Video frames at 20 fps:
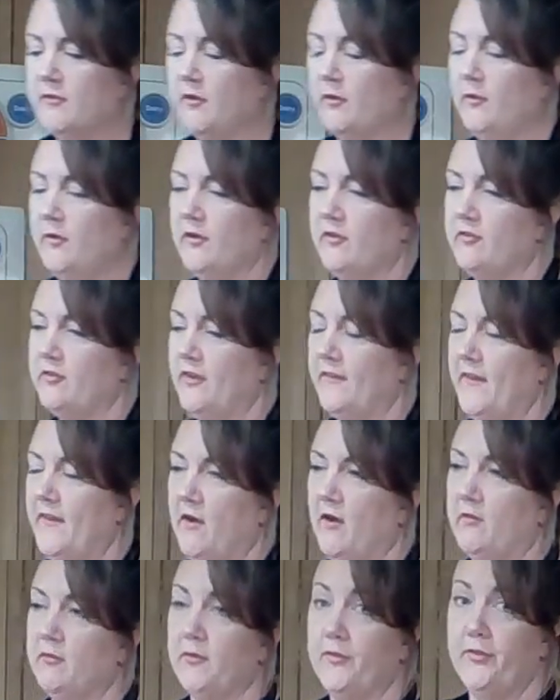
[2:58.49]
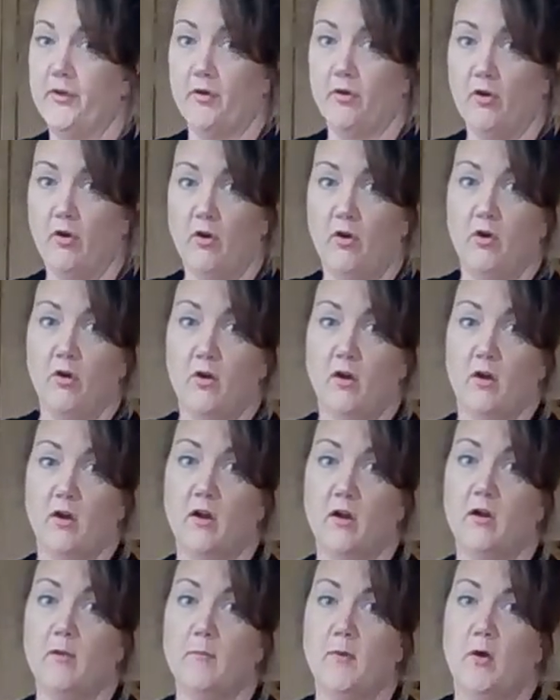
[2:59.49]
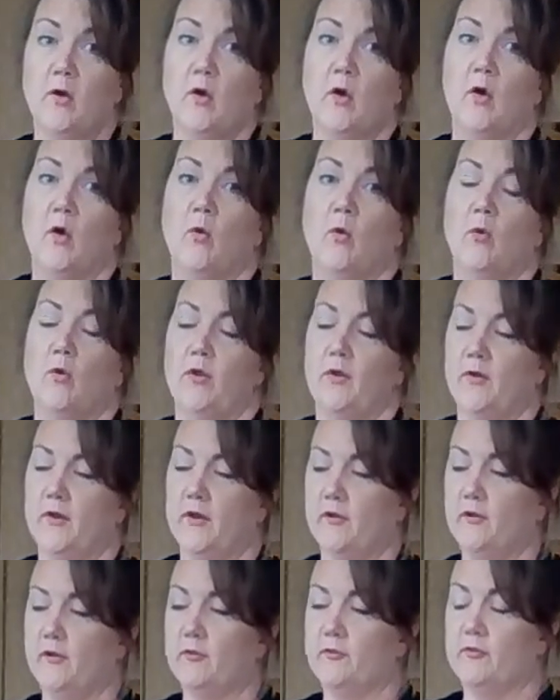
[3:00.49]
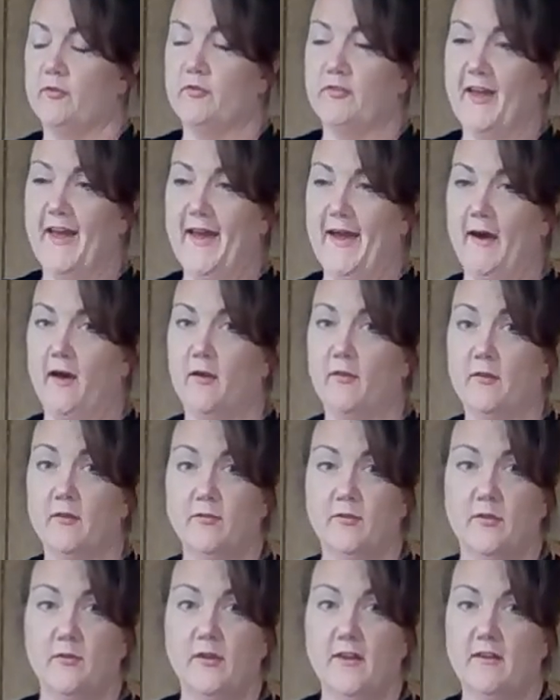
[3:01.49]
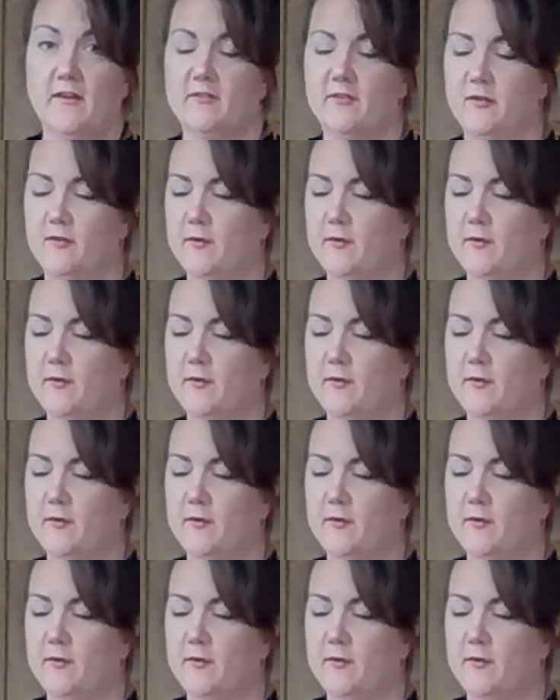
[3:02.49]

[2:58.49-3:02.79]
So you can shut that off with your arm, or you can use your towel if you need